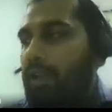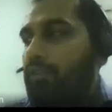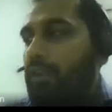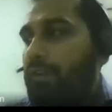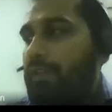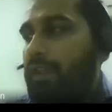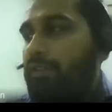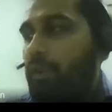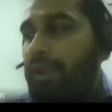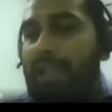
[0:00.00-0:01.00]
So if you are
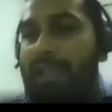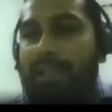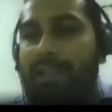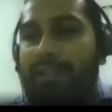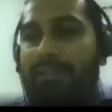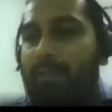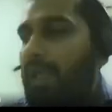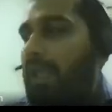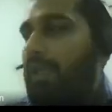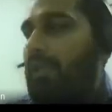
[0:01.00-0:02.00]
storing it in this
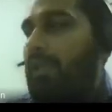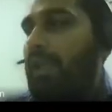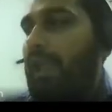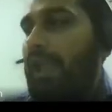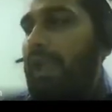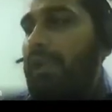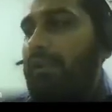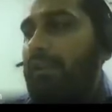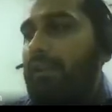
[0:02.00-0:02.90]
way, and